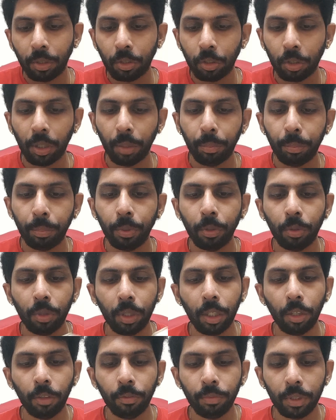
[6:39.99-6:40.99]
So the
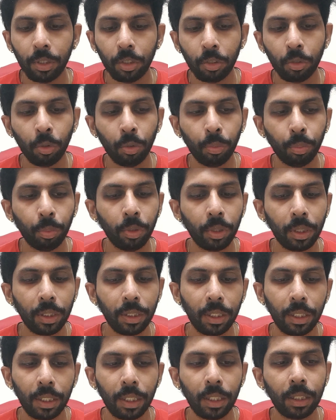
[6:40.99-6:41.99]
beauty of this notebook is
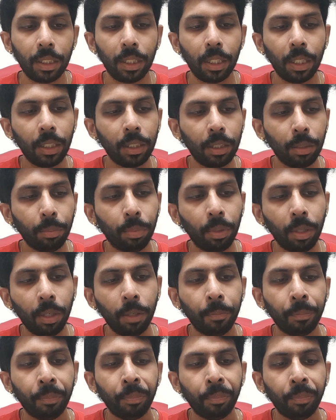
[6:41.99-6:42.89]
it is erasable.